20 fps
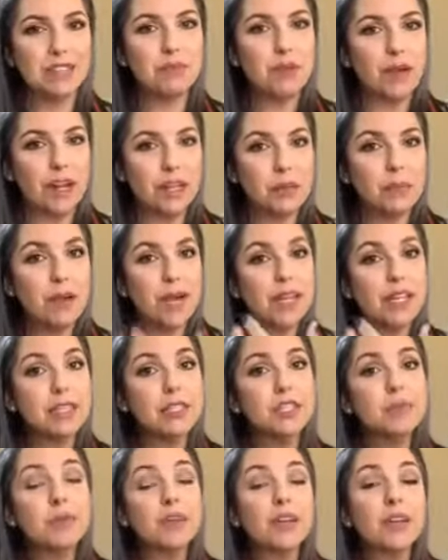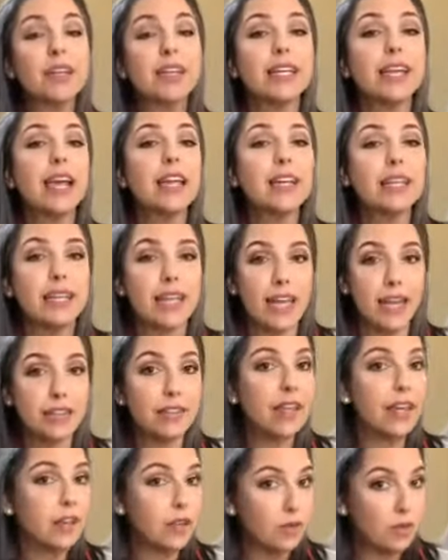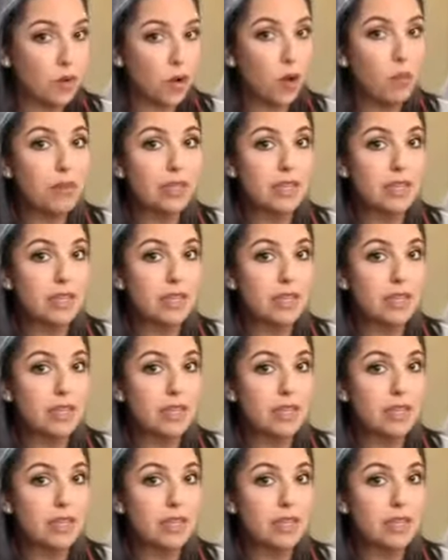body, mind, and spirit, yet again, like aroma